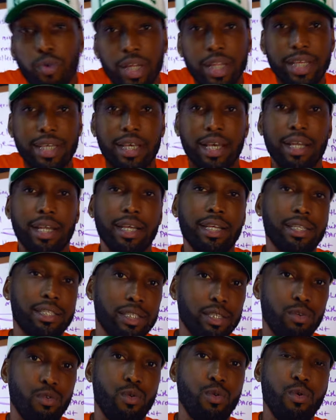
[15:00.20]
really get
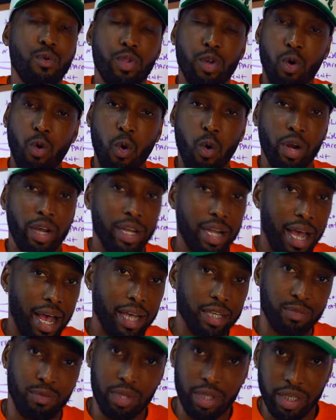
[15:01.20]
into the
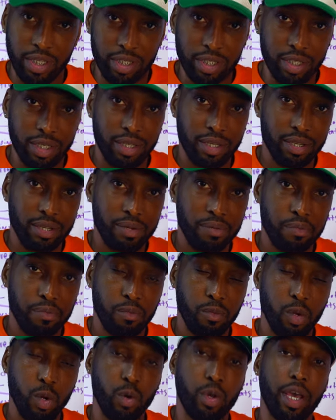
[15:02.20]
organized religion.
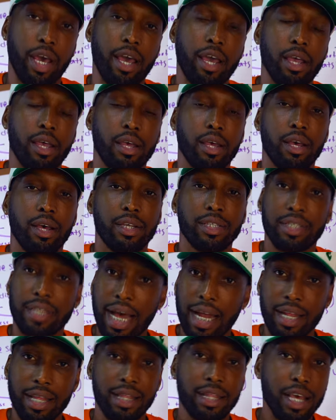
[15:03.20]
Okay? It's
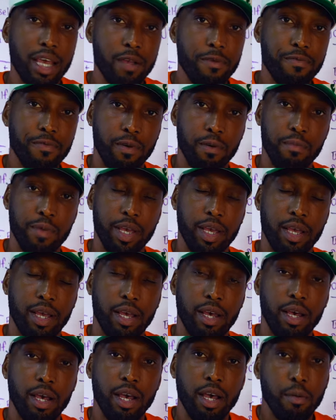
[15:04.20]
not a thing for me.
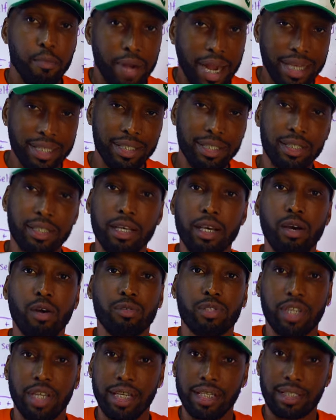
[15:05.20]
But I still,
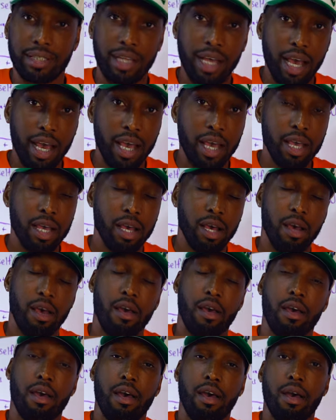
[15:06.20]
to this day,
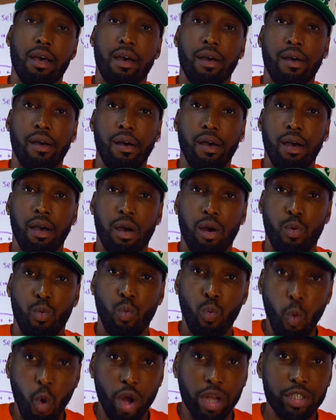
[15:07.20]

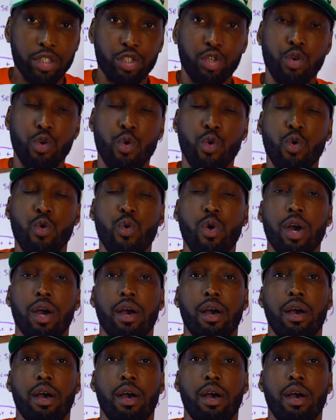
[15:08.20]
want to